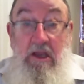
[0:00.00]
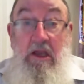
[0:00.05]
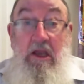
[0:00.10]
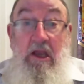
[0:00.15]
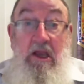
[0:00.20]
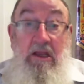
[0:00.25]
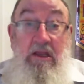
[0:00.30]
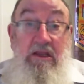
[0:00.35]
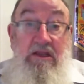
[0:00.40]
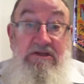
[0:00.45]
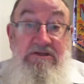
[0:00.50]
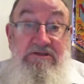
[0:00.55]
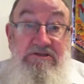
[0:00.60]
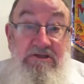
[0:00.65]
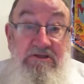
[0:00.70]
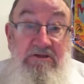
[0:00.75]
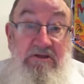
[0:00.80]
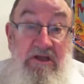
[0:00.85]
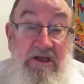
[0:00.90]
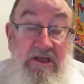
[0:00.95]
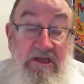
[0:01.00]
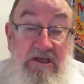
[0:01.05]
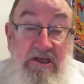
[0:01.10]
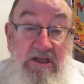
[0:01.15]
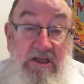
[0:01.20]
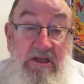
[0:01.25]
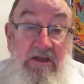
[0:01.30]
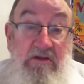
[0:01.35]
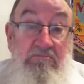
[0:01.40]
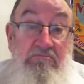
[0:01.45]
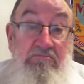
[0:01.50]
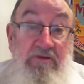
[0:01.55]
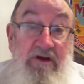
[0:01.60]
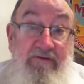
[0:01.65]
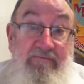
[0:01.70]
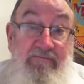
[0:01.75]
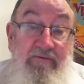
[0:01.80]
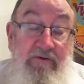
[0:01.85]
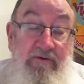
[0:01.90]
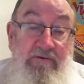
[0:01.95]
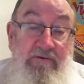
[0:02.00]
and they're still eating breadfruit.